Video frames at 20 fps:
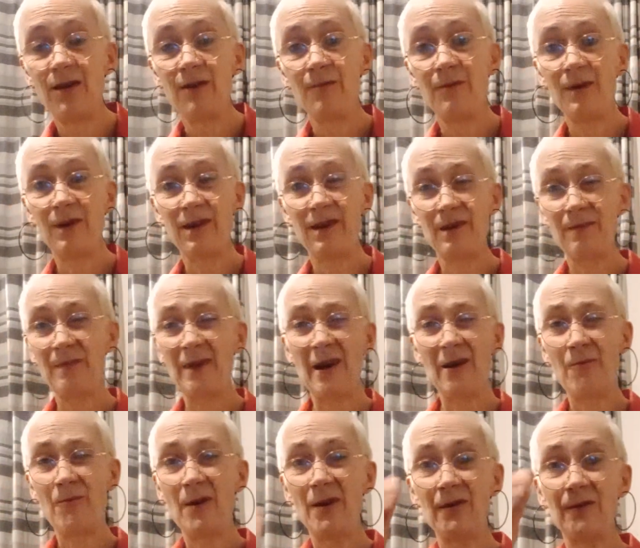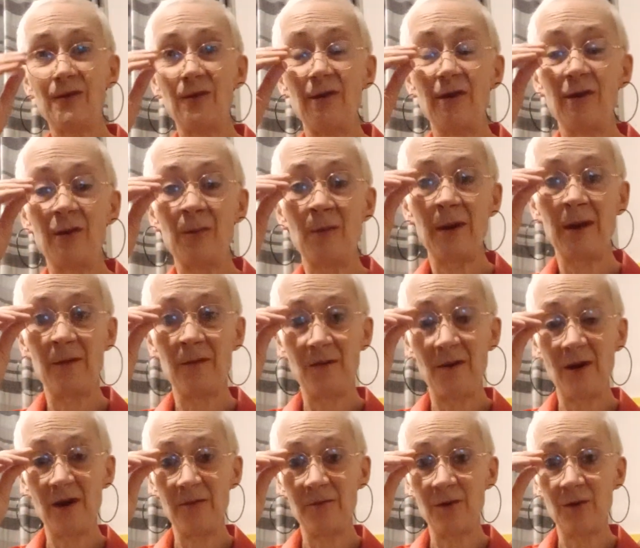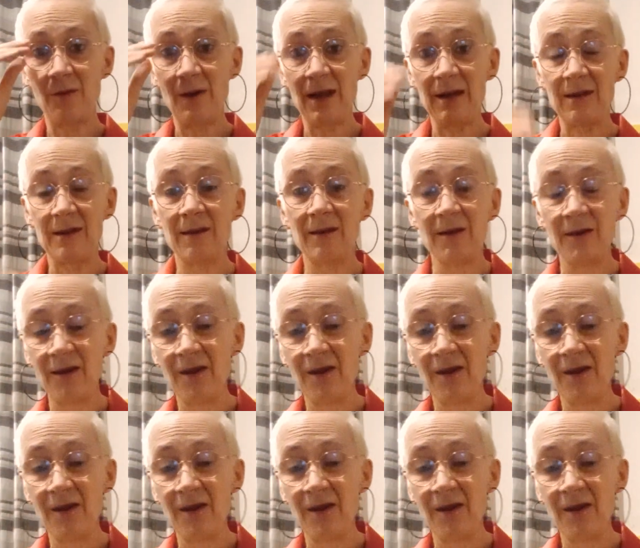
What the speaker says: which is about $1.25 US,